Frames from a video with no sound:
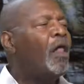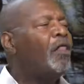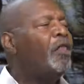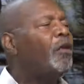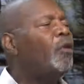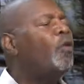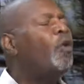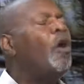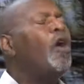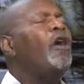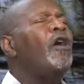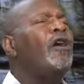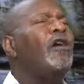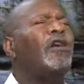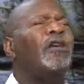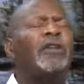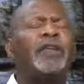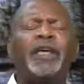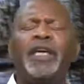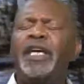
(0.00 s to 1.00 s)
The
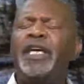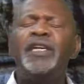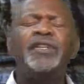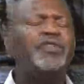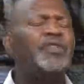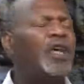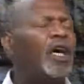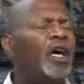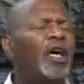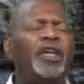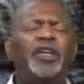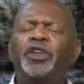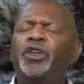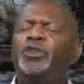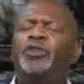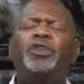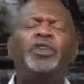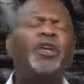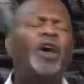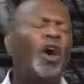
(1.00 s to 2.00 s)
world is a
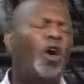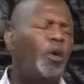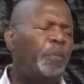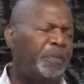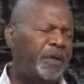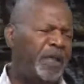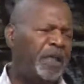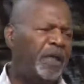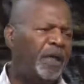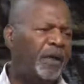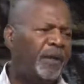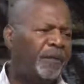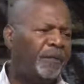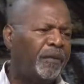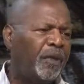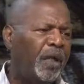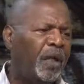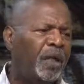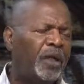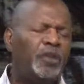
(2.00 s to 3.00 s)
utopia,
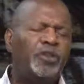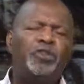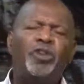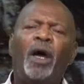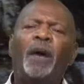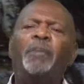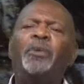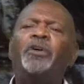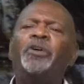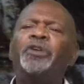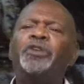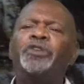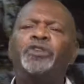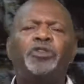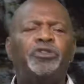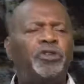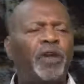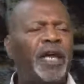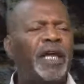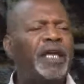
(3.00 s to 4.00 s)
troubles
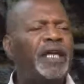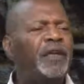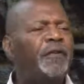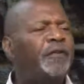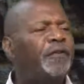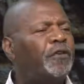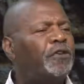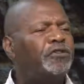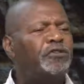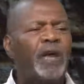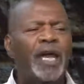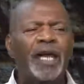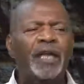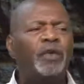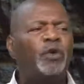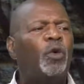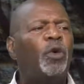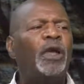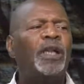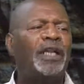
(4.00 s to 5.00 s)
traded for
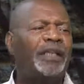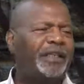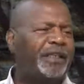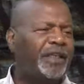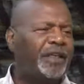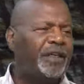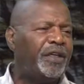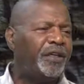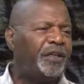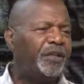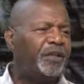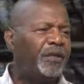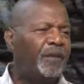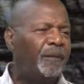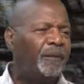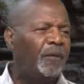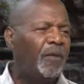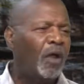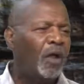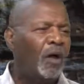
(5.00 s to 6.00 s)
tranquilities,
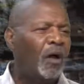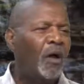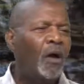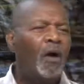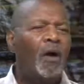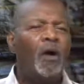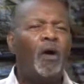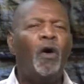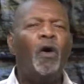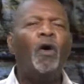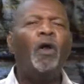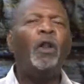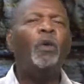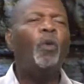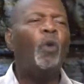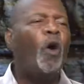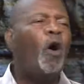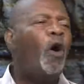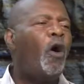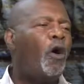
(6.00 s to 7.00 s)
all
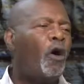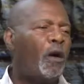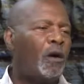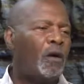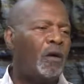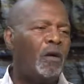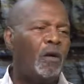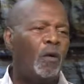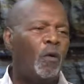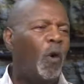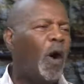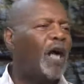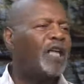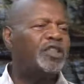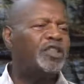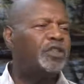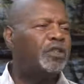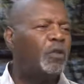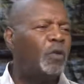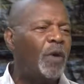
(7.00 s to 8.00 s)
war
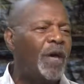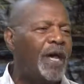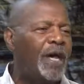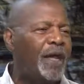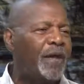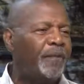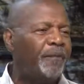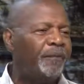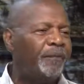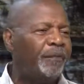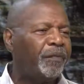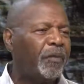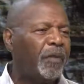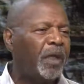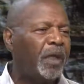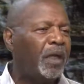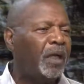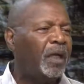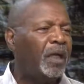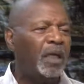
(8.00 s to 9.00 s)
washed away
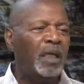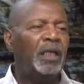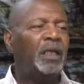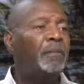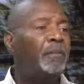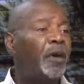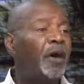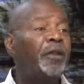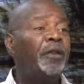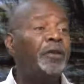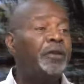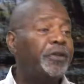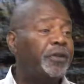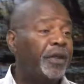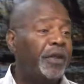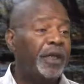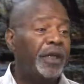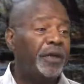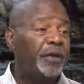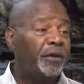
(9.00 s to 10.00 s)
in a mother's
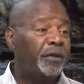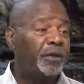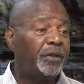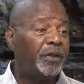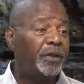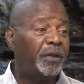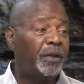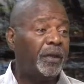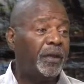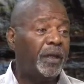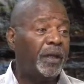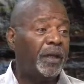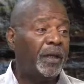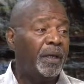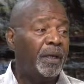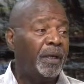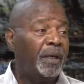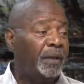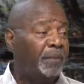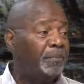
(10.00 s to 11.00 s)
tears,
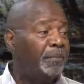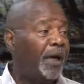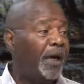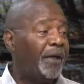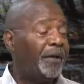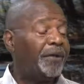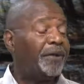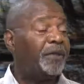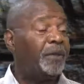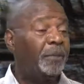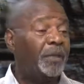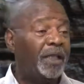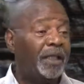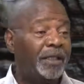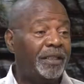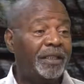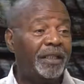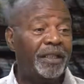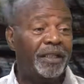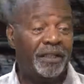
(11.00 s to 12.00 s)

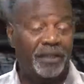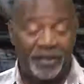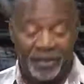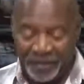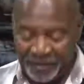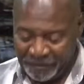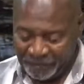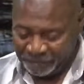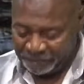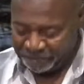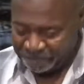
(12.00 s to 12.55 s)
impossibilities.